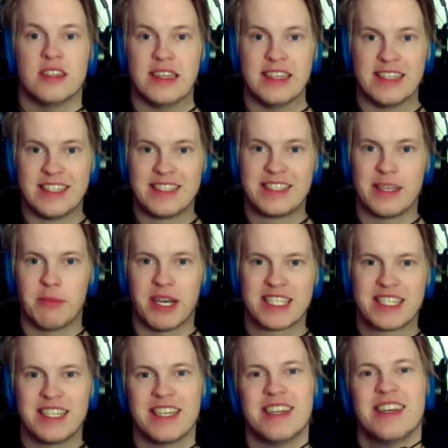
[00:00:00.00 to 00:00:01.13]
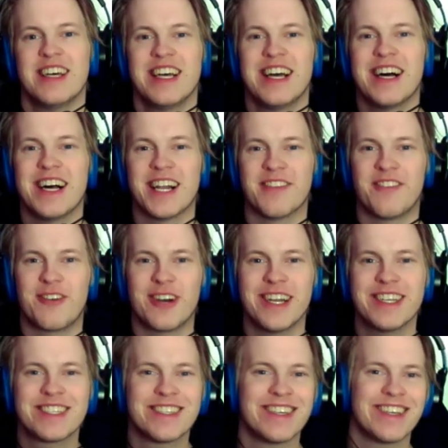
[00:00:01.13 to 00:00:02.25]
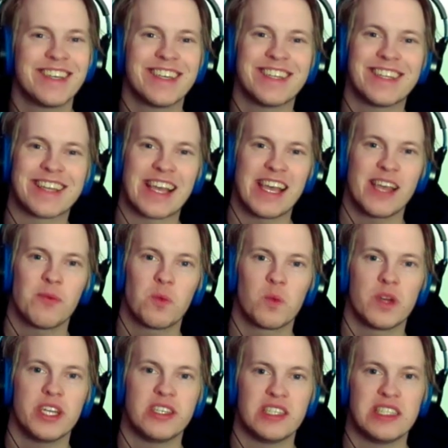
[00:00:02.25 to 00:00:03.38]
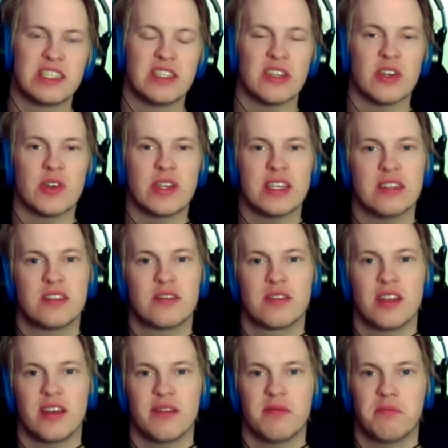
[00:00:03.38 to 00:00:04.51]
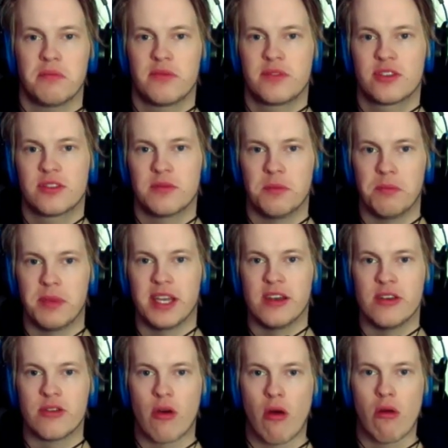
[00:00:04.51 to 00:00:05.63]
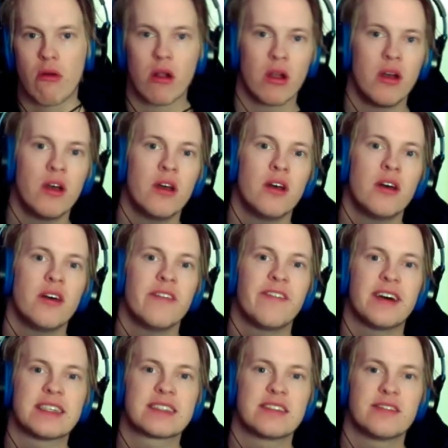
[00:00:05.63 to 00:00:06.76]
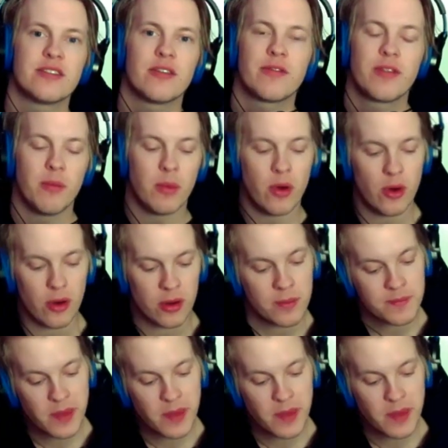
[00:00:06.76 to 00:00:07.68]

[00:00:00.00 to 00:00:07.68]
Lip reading: Sebastian Alvarez in the game, which is known as the main dog, fastest of them all.